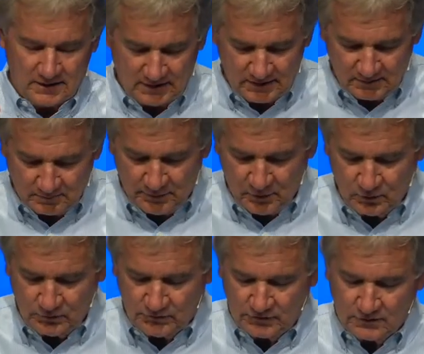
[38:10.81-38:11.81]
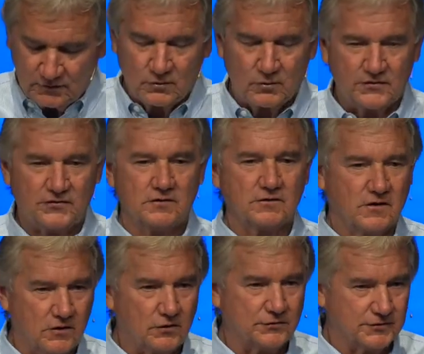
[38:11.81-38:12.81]
in a post Christian
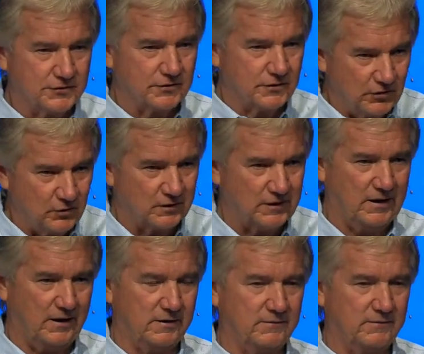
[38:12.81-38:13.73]
culture, you and I.